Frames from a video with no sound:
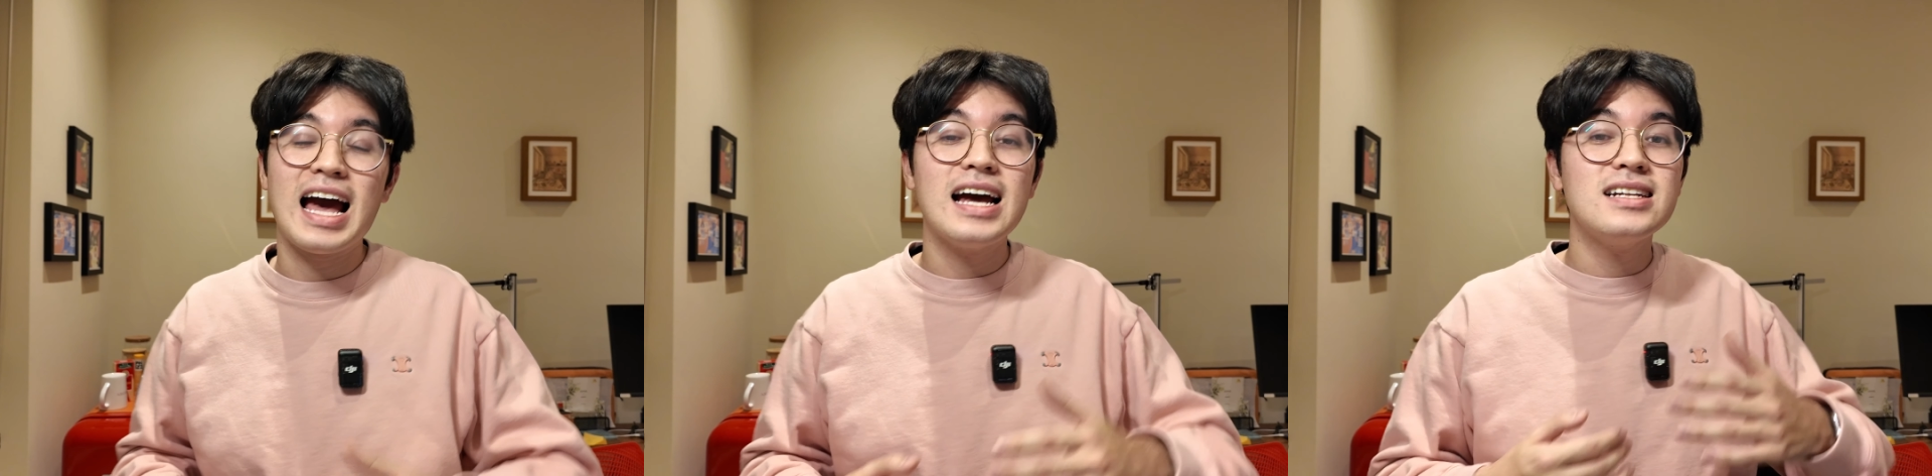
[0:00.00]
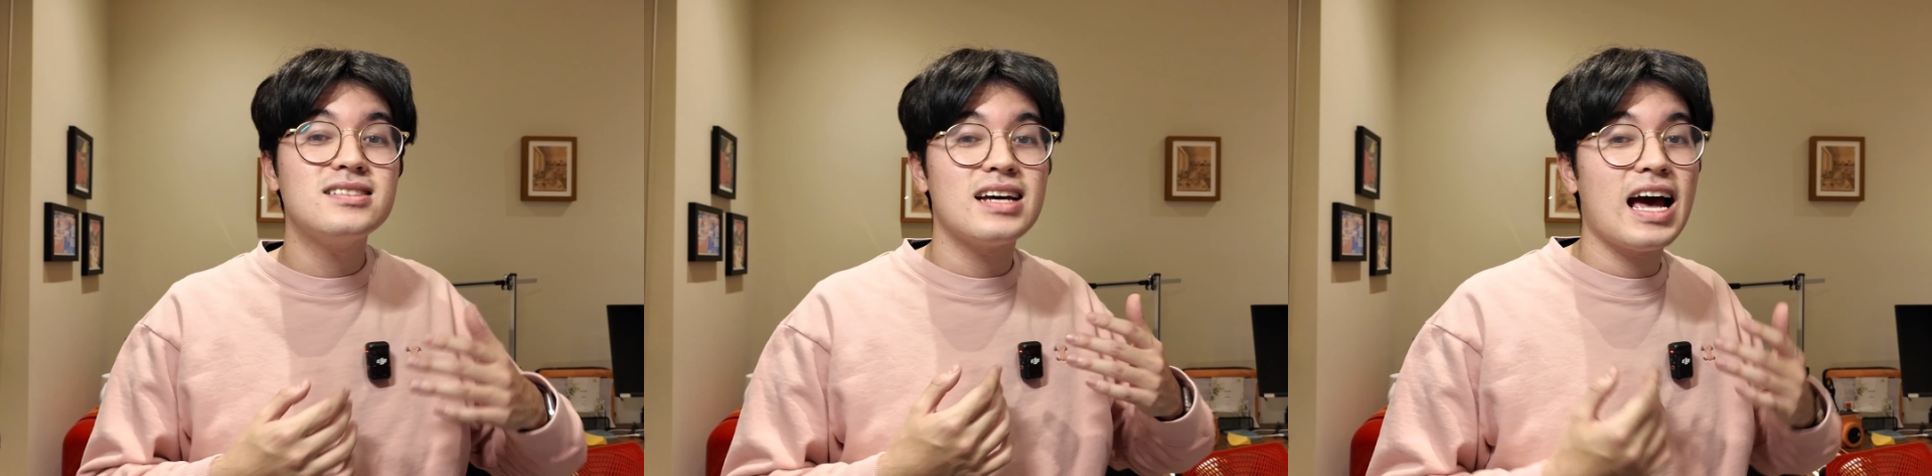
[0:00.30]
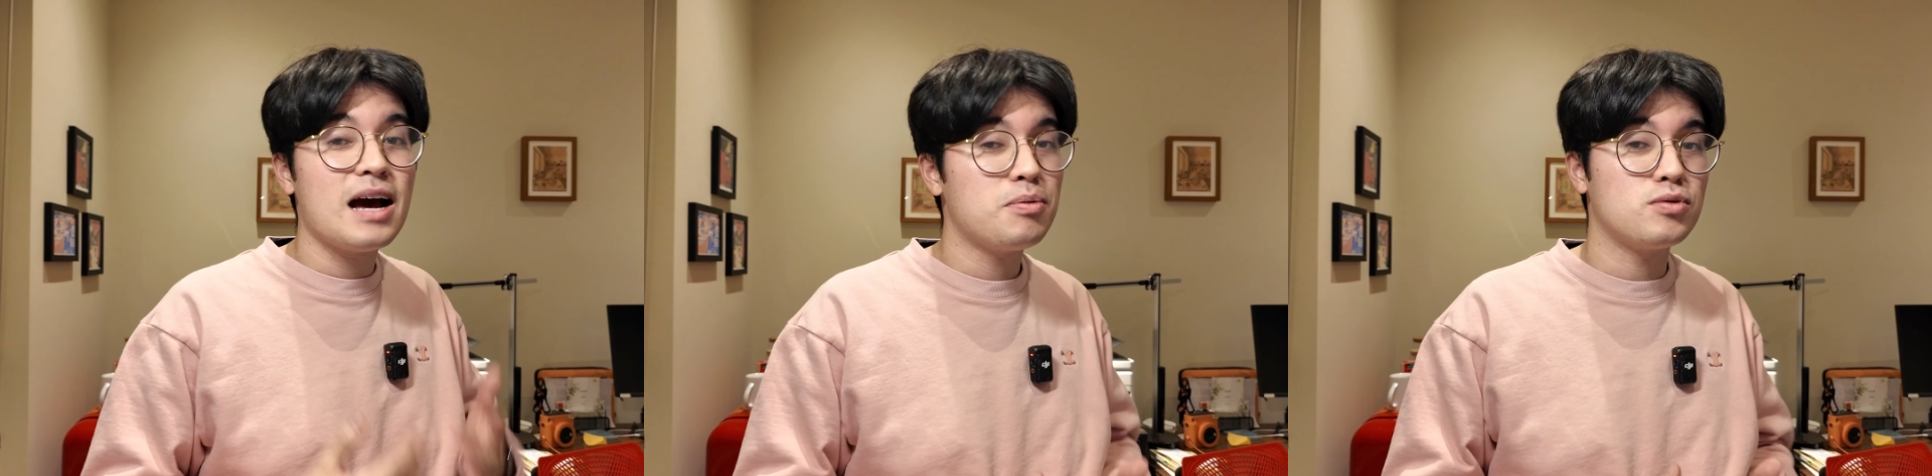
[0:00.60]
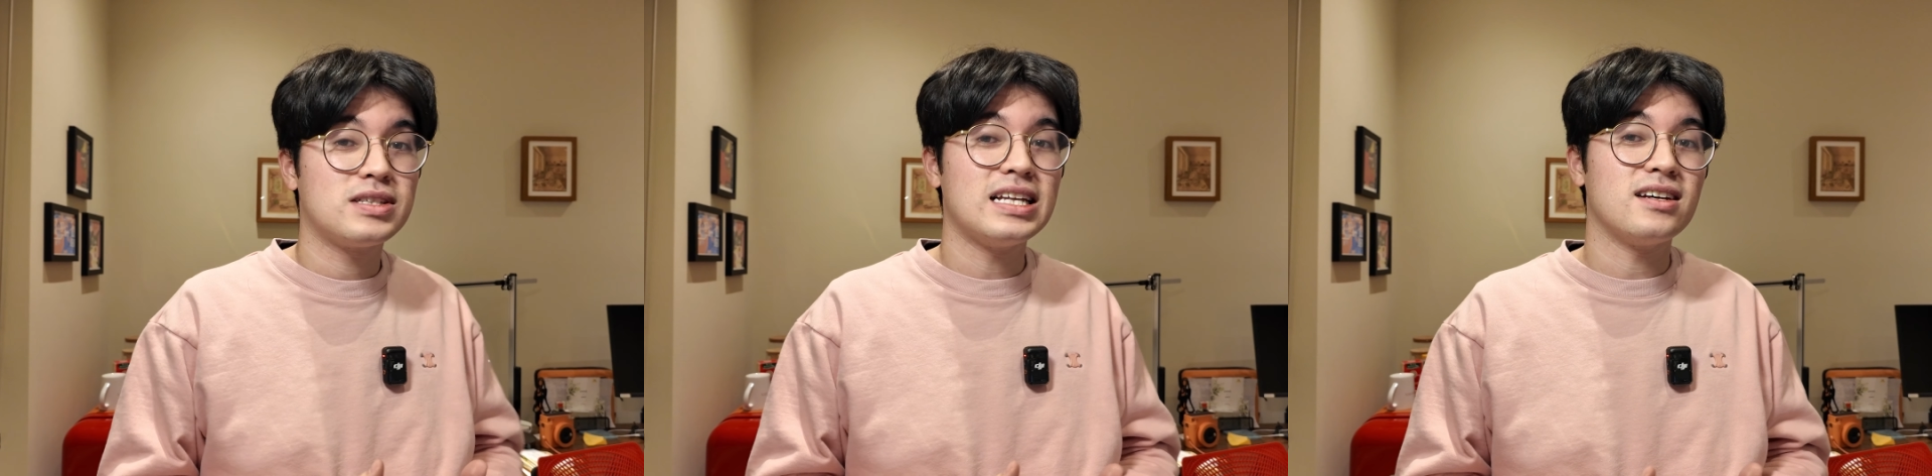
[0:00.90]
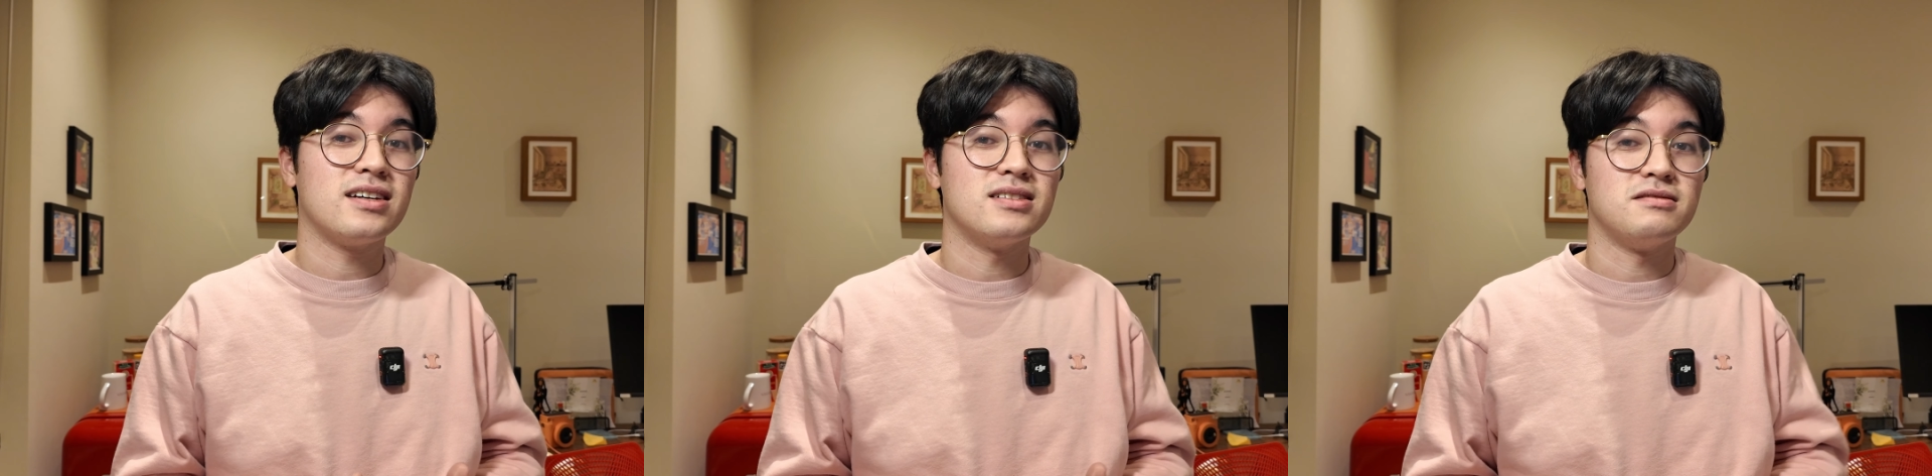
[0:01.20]
and Apple
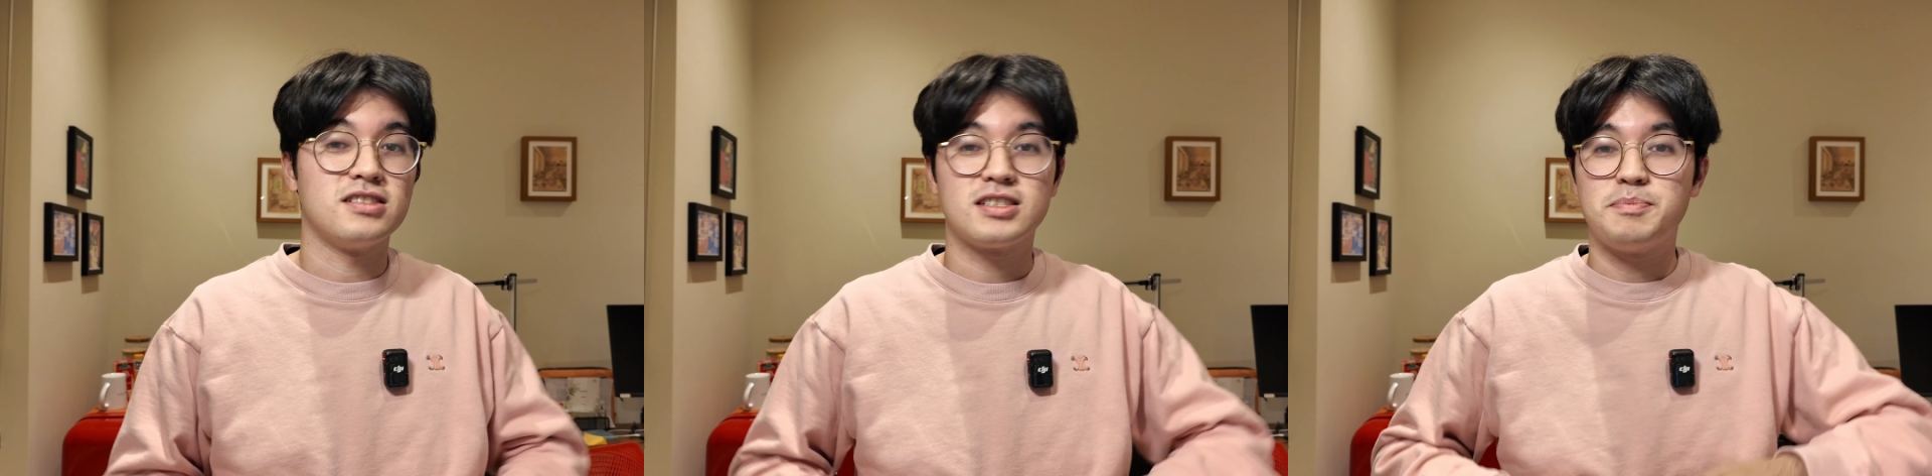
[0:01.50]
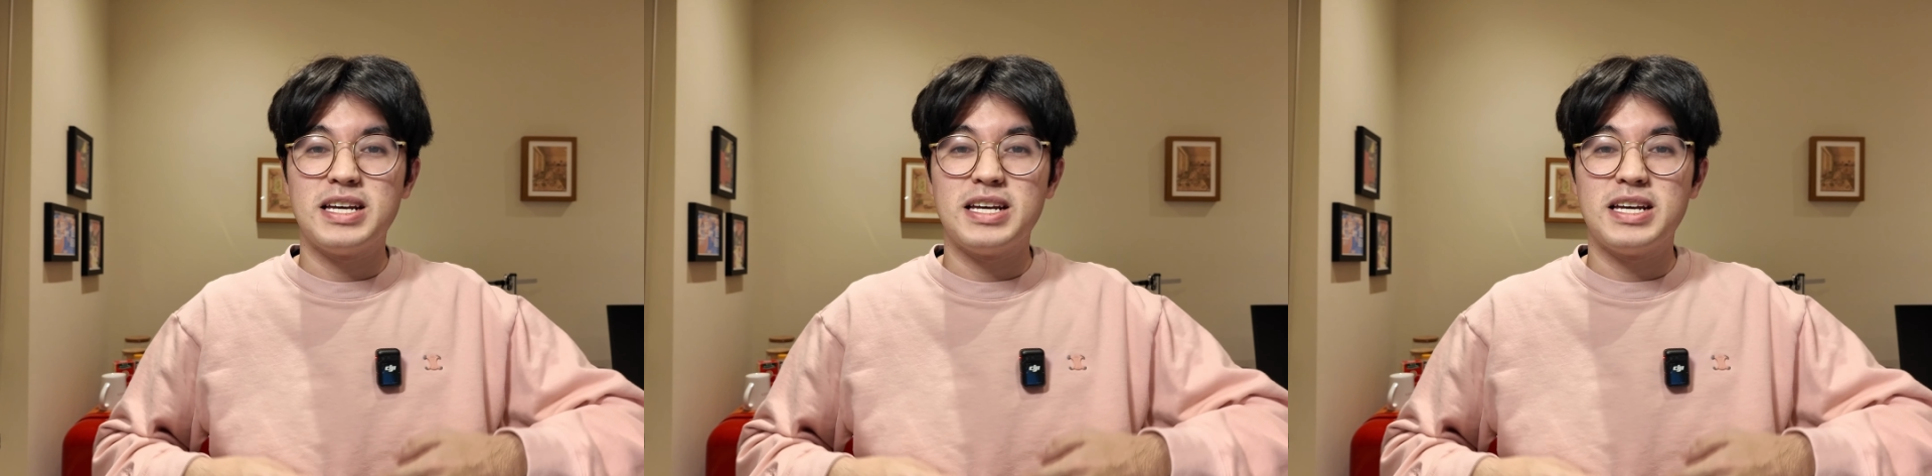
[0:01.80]
Silicon just